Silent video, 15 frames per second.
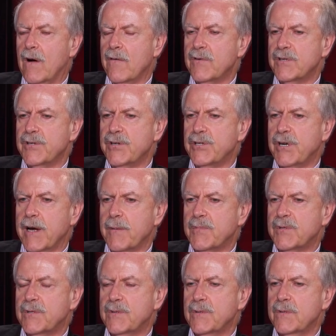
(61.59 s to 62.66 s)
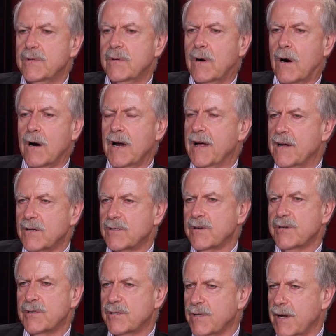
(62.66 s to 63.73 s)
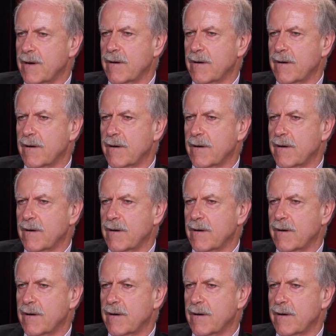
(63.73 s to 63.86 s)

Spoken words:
obviously shapes our analysis